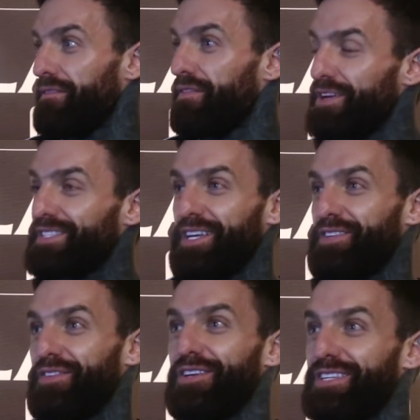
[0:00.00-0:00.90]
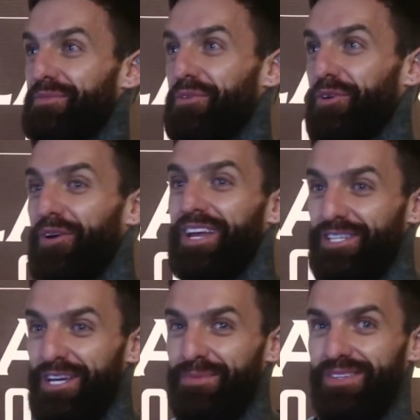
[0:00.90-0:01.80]
First things first is I'm going to go to
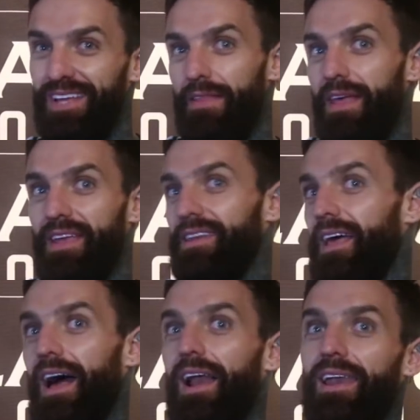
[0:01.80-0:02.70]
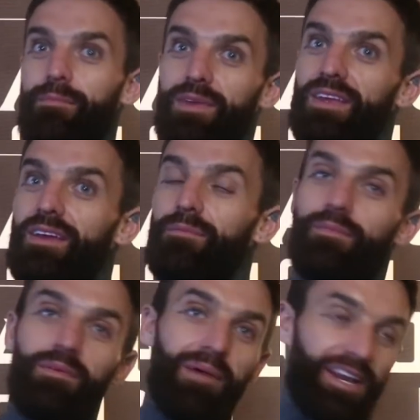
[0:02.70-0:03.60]
Egypt, and then I'll let me
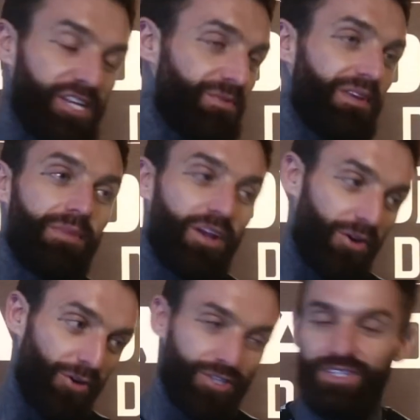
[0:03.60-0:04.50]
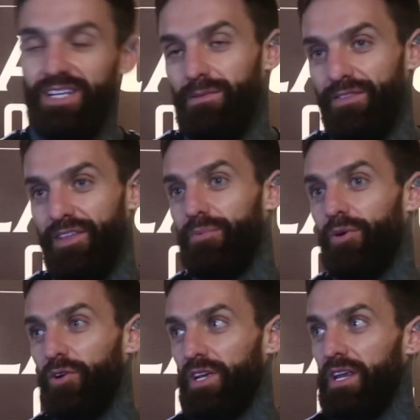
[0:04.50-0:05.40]
management and my coach deal with the
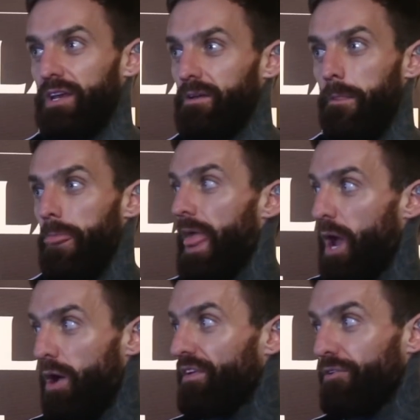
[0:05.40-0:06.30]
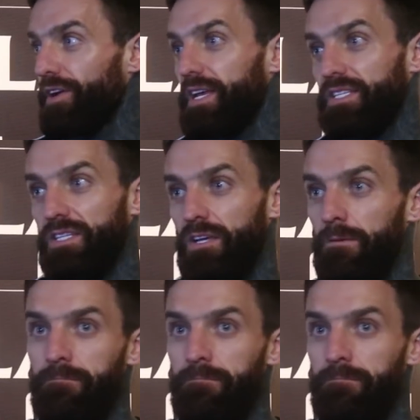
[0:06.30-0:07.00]
opponent, and whoever it is.